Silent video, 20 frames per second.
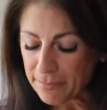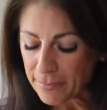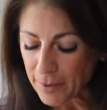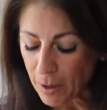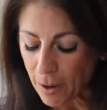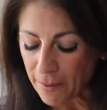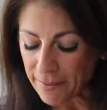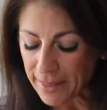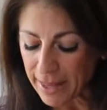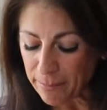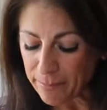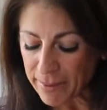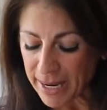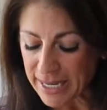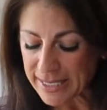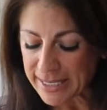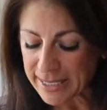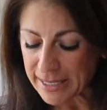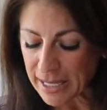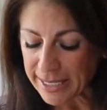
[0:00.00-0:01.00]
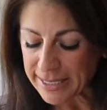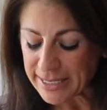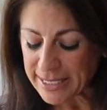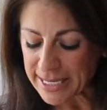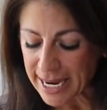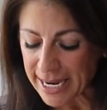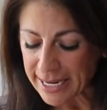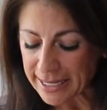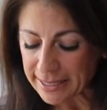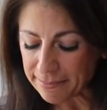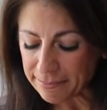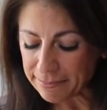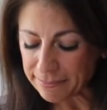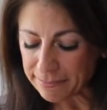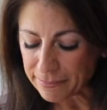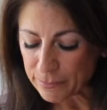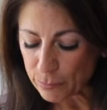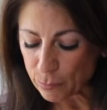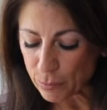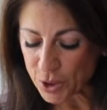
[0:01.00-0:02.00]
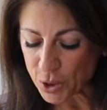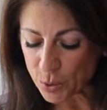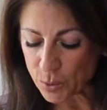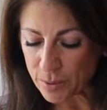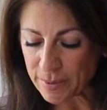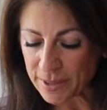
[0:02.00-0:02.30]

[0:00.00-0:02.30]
on that baseline day, which would